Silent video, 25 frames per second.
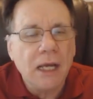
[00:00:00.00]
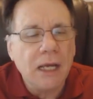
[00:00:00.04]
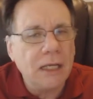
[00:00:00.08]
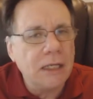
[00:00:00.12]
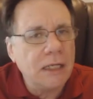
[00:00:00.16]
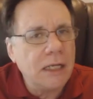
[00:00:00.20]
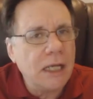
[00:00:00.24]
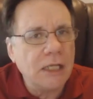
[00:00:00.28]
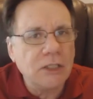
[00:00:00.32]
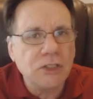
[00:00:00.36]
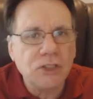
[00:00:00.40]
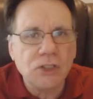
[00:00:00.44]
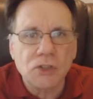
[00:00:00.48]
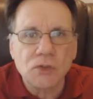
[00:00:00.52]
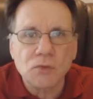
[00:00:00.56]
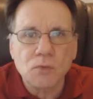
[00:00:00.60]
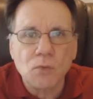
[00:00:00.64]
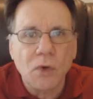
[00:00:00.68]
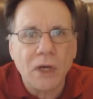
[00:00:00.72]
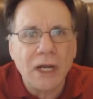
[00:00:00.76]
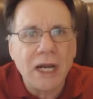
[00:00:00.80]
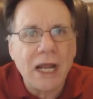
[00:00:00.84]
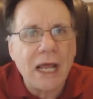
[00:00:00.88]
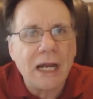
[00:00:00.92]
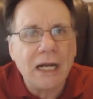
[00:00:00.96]
and they
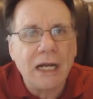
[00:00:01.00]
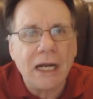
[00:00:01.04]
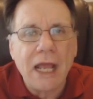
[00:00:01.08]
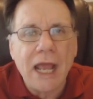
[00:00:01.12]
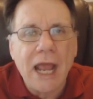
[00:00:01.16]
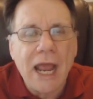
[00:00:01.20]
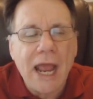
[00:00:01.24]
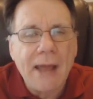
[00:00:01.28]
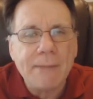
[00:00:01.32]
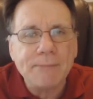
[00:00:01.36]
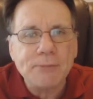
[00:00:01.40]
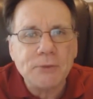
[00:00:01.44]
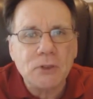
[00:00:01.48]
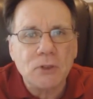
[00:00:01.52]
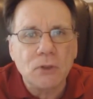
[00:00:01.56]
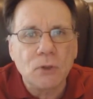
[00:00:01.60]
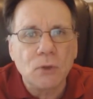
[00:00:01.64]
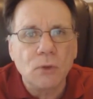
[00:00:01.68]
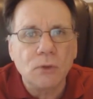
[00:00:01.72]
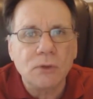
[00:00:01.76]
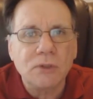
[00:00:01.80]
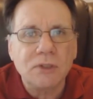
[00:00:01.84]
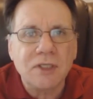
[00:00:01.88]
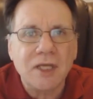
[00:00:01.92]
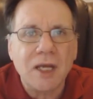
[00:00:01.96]
just went on an
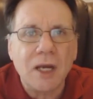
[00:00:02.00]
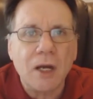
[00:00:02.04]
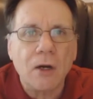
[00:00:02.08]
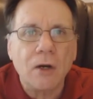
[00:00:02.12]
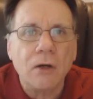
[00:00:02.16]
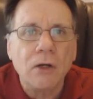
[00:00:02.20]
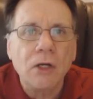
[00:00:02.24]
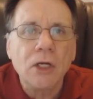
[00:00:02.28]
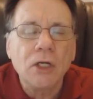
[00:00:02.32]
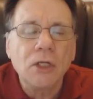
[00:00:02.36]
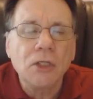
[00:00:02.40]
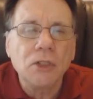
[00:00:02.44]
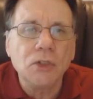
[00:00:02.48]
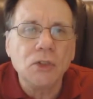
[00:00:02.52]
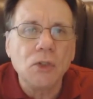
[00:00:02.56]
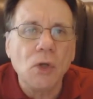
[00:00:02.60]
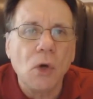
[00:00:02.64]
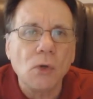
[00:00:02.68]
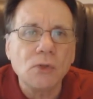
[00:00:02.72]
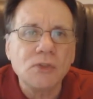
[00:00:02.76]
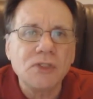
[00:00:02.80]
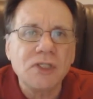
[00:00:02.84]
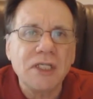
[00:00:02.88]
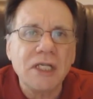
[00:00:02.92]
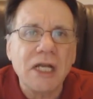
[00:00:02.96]
absolute tear,
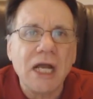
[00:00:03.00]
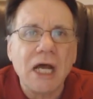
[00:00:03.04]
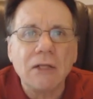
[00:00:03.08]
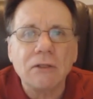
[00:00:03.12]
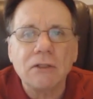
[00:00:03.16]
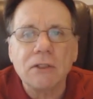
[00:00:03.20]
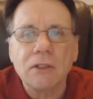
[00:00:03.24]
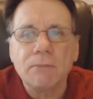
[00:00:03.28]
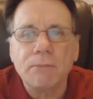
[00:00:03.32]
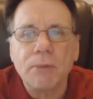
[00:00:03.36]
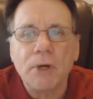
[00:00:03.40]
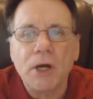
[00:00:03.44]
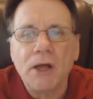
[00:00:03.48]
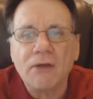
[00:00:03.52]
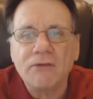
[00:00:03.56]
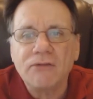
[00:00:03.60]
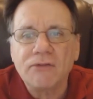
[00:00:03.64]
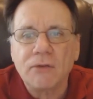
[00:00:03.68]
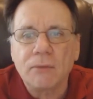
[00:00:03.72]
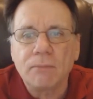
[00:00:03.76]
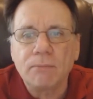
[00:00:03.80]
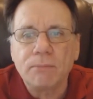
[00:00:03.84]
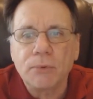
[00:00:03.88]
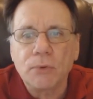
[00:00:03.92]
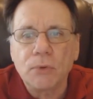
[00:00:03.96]
nosing out the
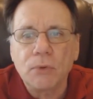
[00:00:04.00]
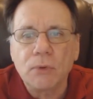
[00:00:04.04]
Boston